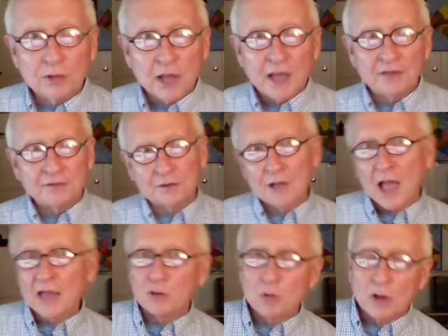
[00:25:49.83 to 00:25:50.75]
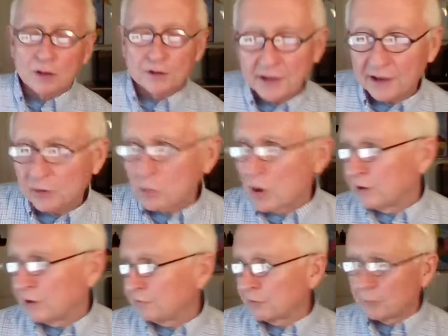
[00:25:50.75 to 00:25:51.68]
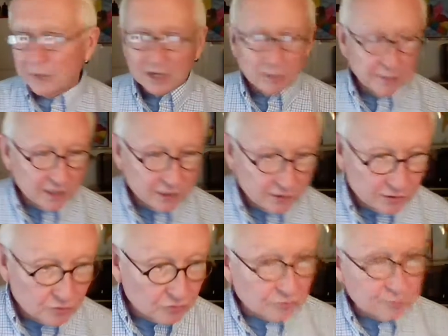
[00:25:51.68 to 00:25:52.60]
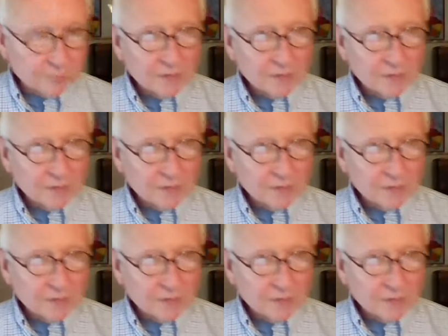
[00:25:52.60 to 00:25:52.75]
High quality for many, many years.